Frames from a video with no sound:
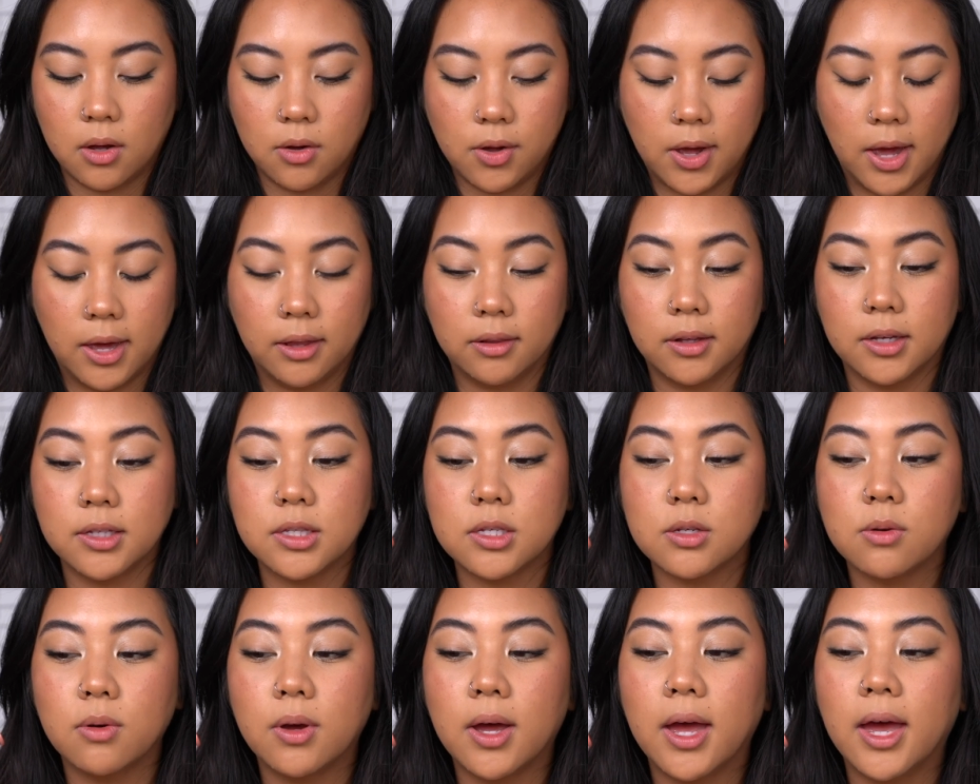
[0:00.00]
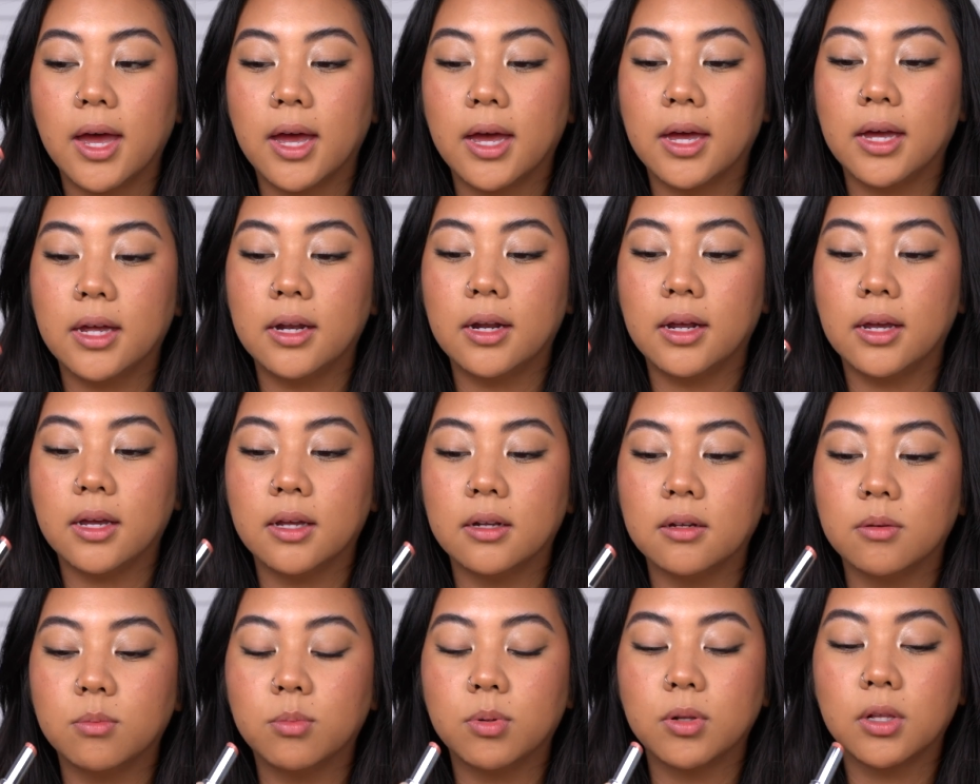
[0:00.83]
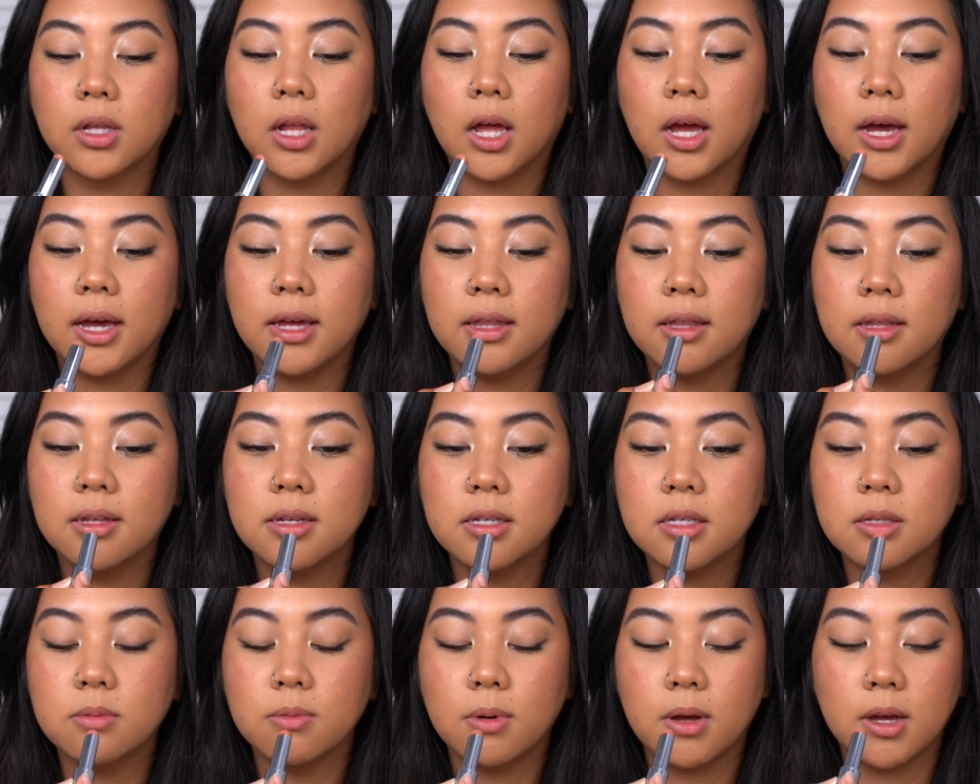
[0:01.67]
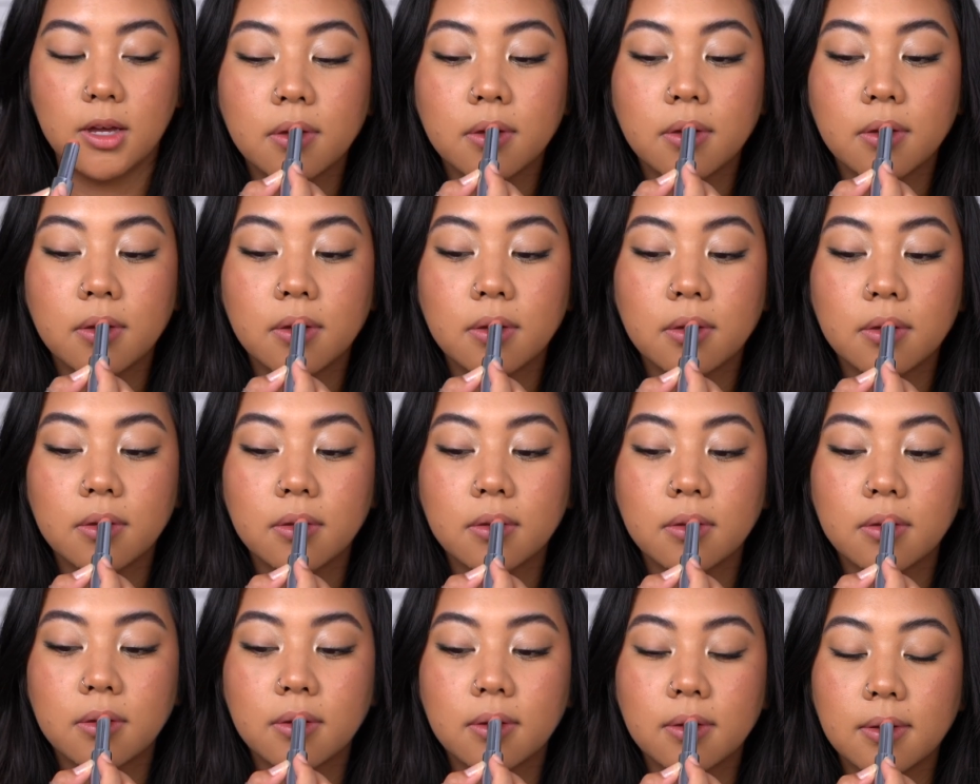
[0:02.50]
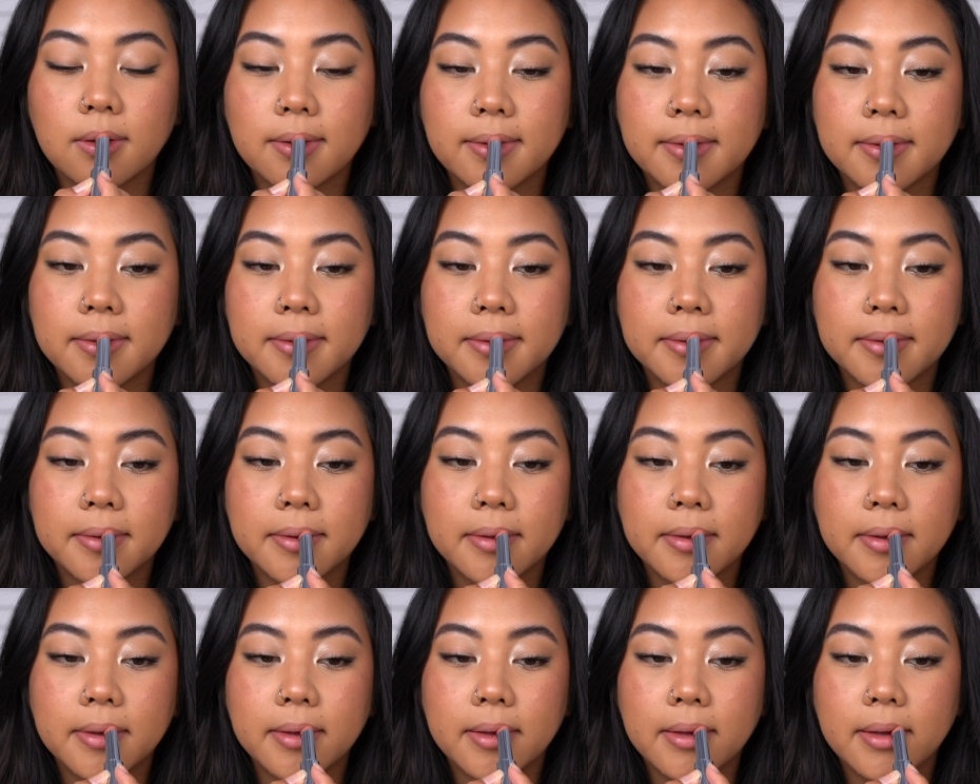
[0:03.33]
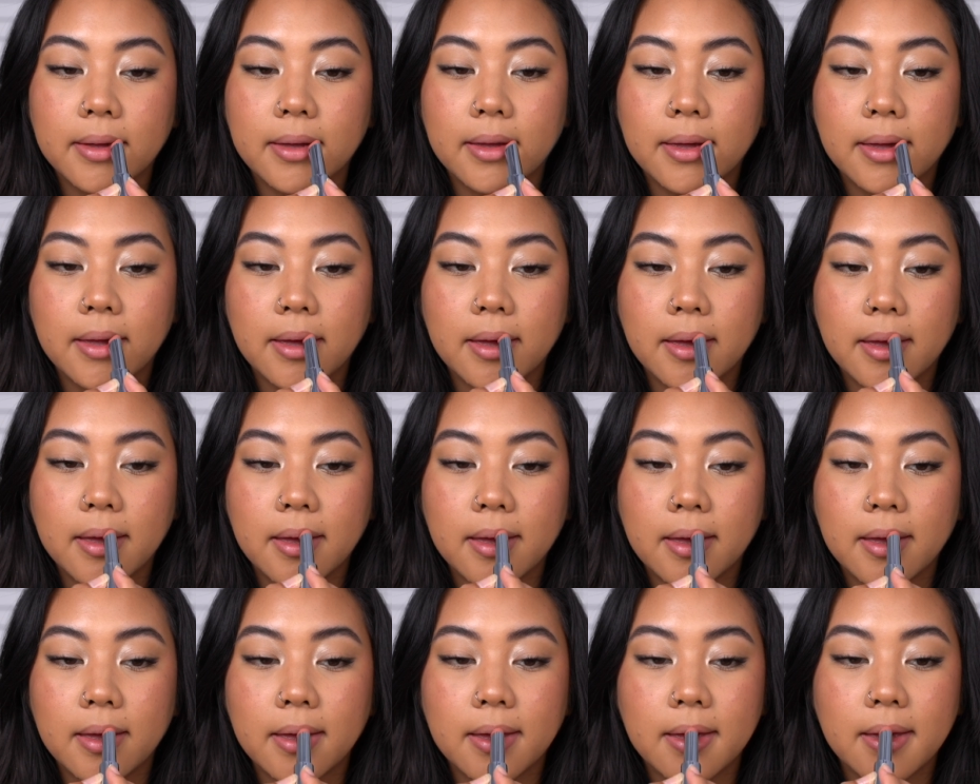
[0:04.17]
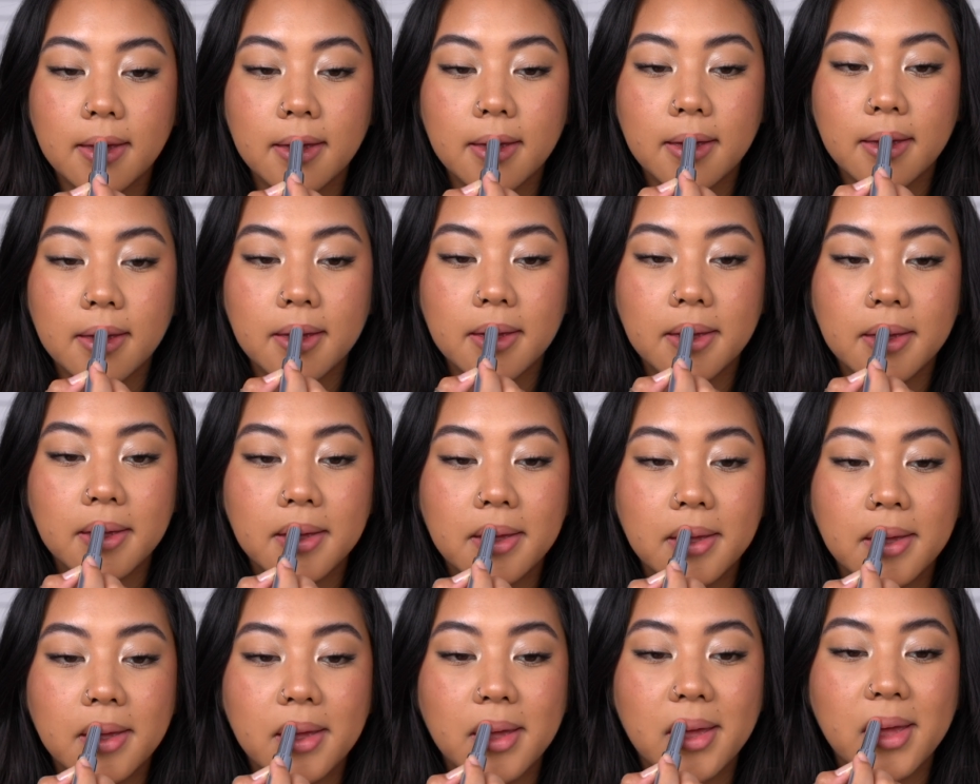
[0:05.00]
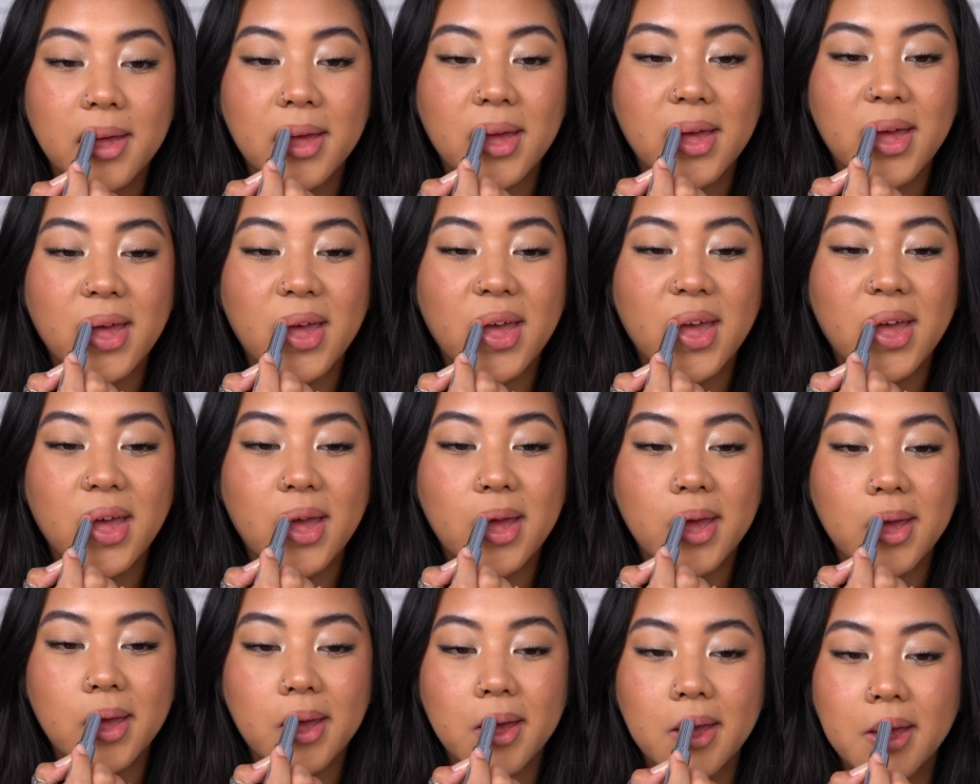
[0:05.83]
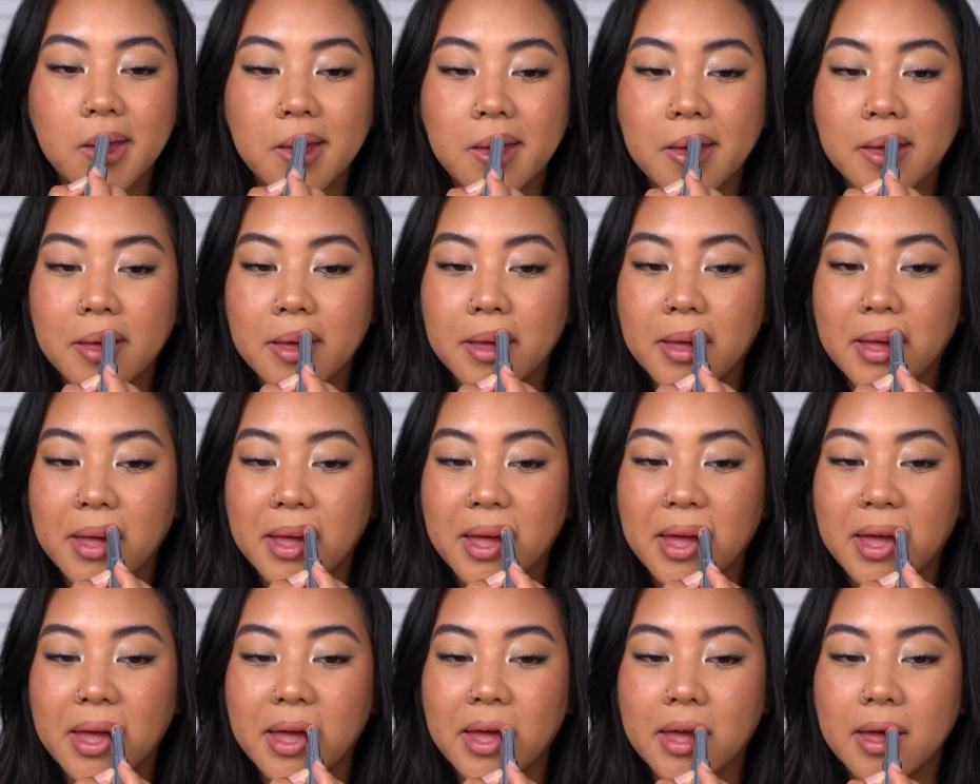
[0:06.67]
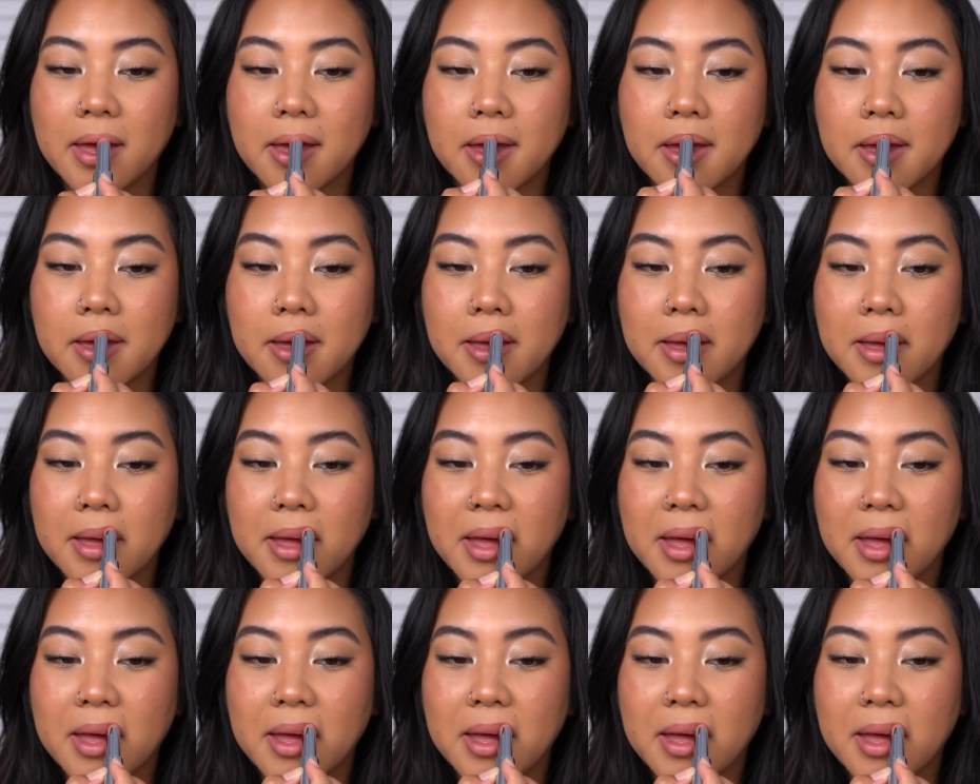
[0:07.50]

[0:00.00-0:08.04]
Okay, let's go ahead and apply this one. Very excited for this. Oh, it does have a scent. They do have, what is that? Is that vanilla?